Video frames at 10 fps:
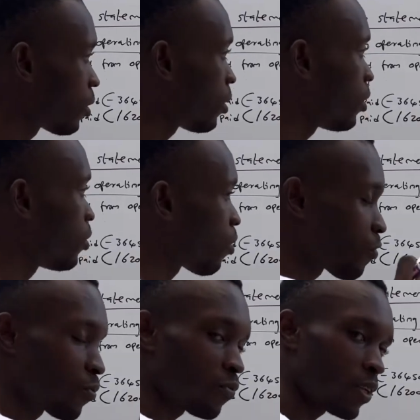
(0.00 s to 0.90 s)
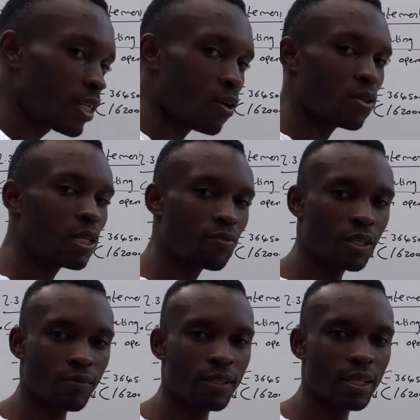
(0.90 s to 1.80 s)
your shareholder for
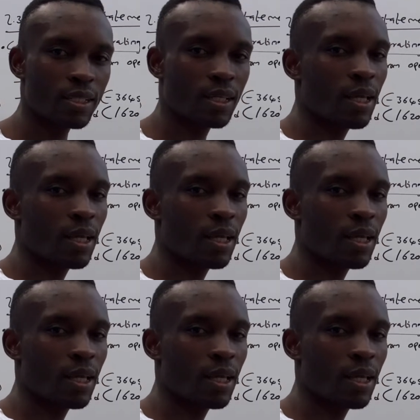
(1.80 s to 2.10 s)
dividends,